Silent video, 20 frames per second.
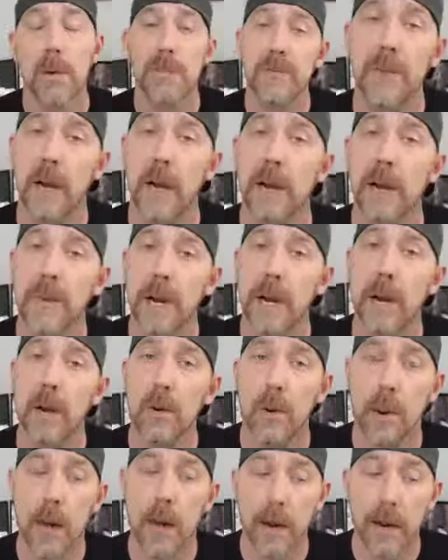it's very,
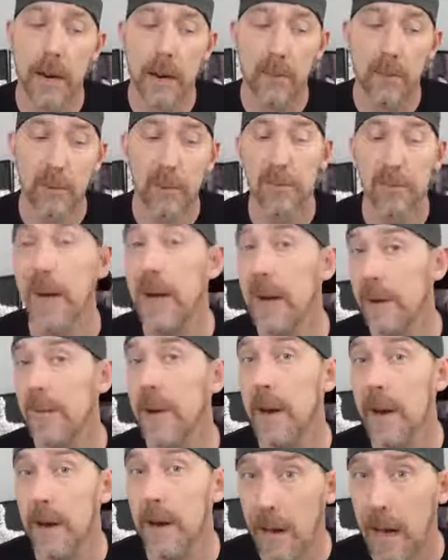very rare, and we're very,
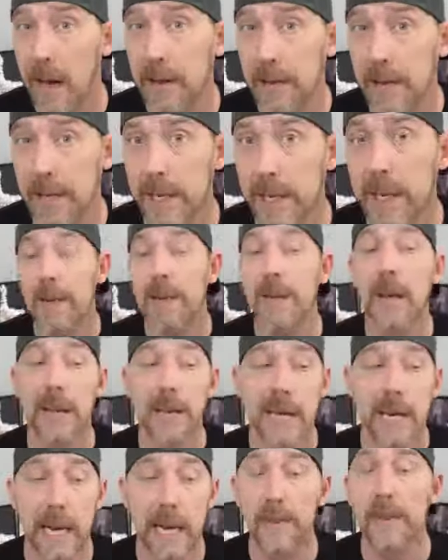very likely
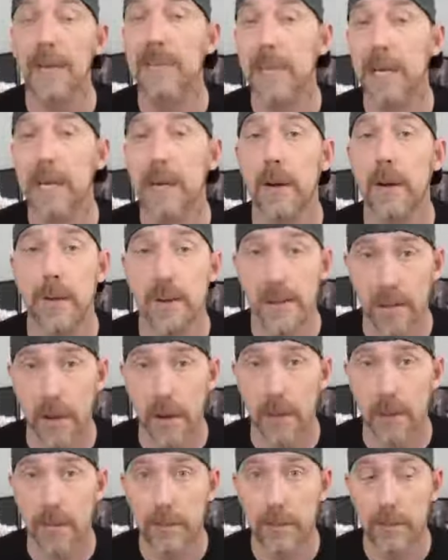not to ever see it on the
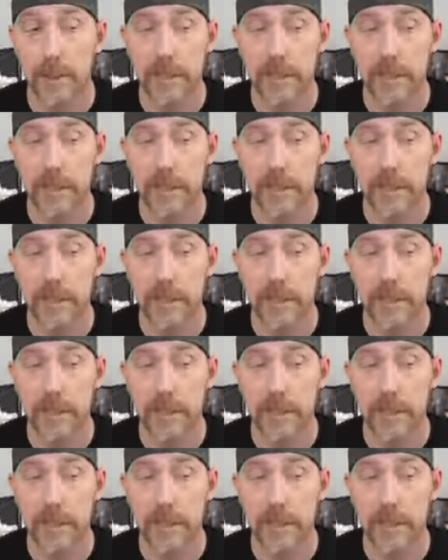show,